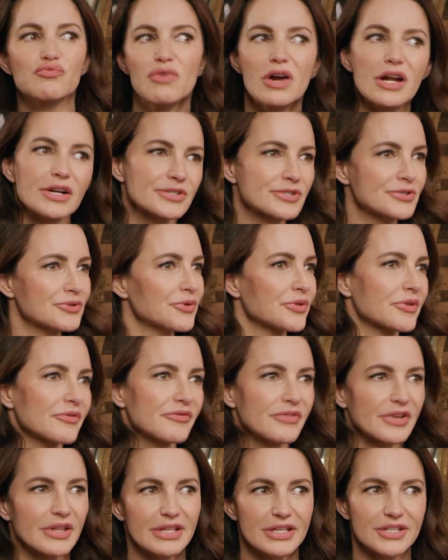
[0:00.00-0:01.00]
runs through the
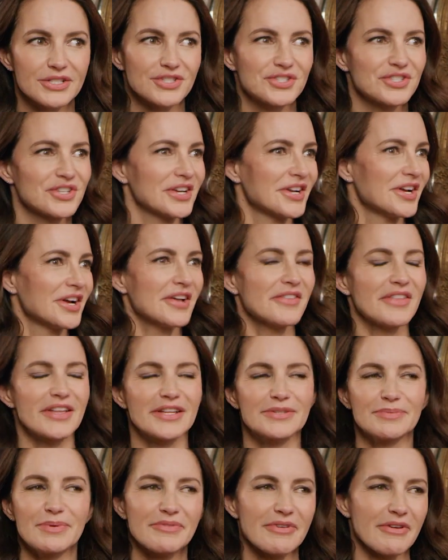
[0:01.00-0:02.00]
village.
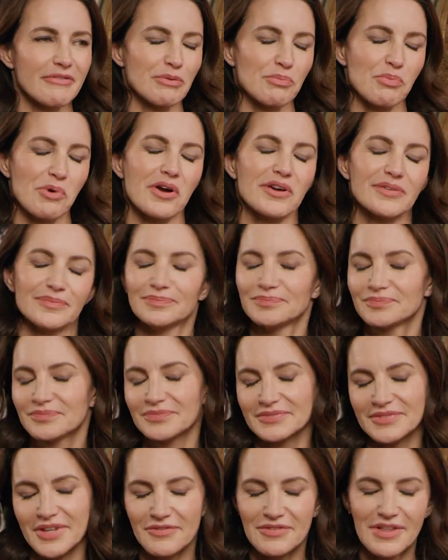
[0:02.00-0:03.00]
That's my favorite part
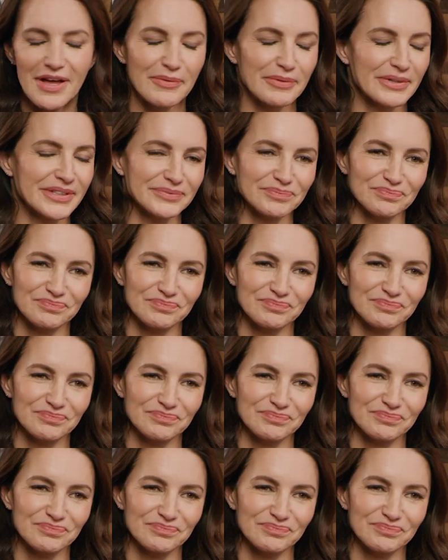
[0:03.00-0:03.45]
of that one.